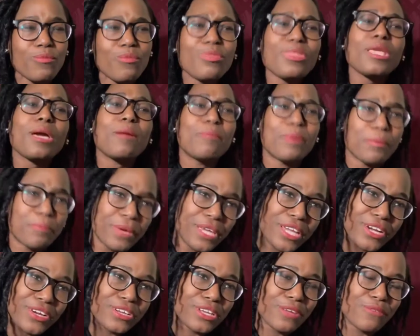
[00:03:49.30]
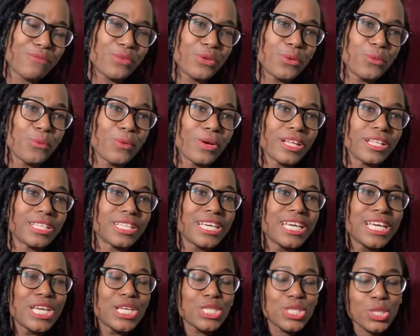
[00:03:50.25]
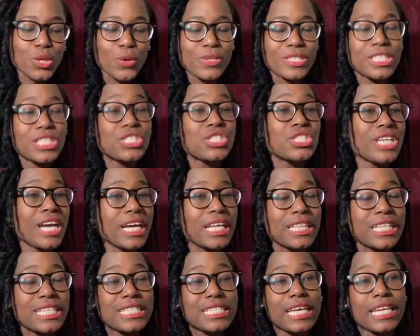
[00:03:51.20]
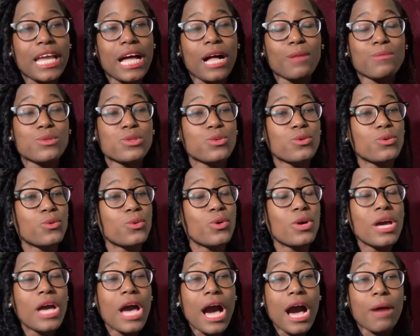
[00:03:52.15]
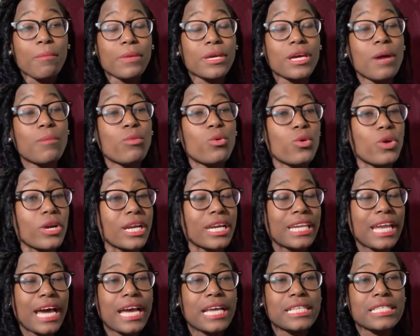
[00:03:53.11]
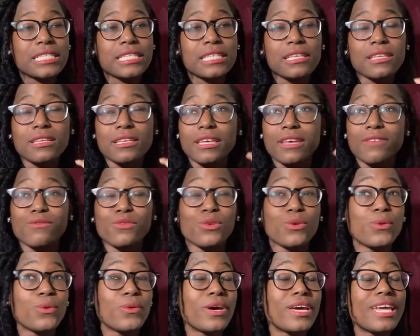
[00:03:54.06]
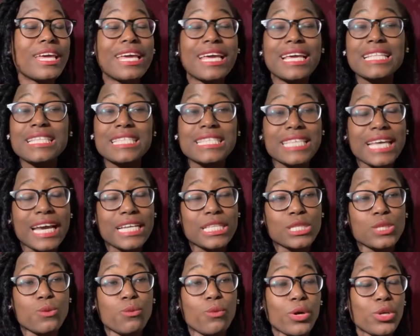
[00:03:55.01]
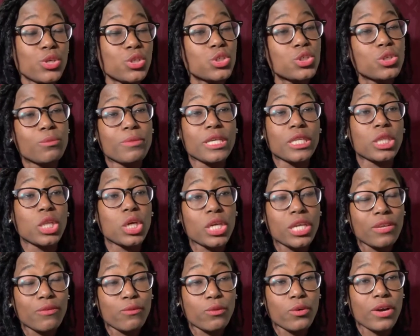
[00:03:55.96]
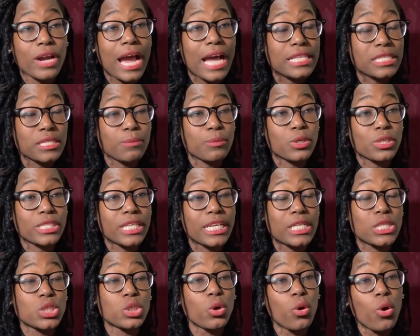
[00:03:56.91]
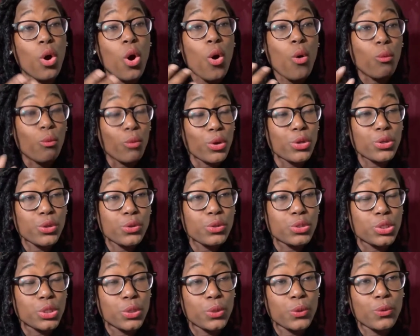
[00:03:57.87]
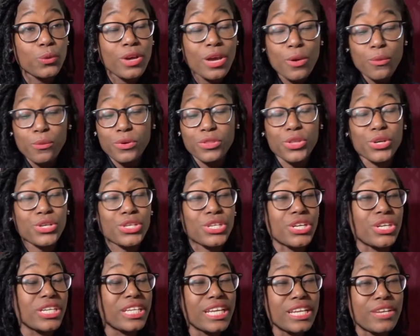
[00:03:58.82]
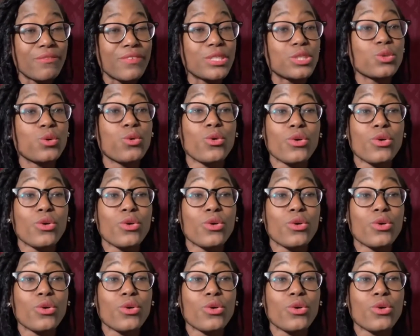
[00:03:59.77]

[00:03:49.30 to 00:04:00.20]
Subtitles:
prepared, if you will. So it's a checklist that helps you become organized, gives you insight to what you should be looking for as it pertains to what you do, whether you're an individual or a